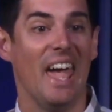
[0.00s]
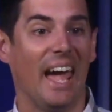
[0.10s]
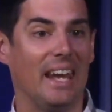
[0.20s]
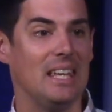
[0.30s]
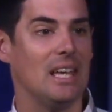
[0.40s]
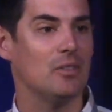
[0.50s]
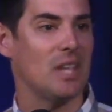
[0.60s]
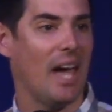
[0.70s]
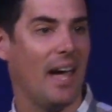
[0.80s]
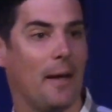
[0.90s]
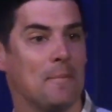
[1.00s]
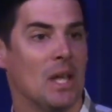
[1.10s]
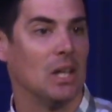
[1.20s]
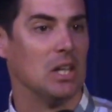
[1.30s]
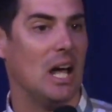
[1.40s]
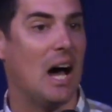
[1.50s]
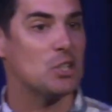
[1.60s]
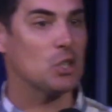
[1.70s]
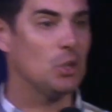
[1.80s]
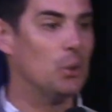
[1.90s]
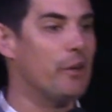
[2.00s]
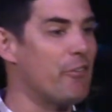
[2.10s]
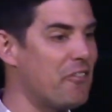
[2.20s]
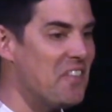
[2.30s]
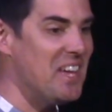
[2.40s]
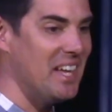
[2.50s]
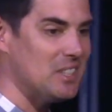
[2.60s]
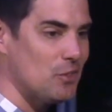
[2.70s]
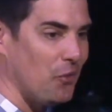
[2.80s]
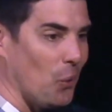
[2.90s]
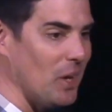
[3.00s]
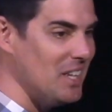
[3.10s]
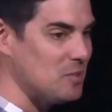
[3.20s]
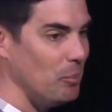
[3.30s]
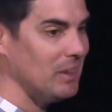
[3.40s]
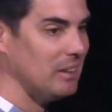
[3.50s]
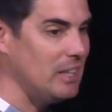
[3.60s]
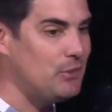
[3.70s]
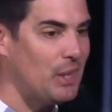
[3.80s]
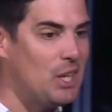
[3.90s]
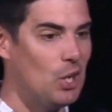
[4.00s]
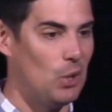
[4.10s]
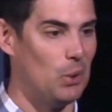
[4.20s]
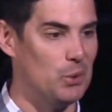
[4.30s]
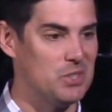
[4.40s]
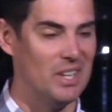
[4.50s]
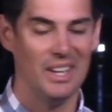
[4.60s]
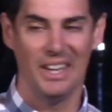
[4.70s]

And he gives a logical defense for his belief that he holds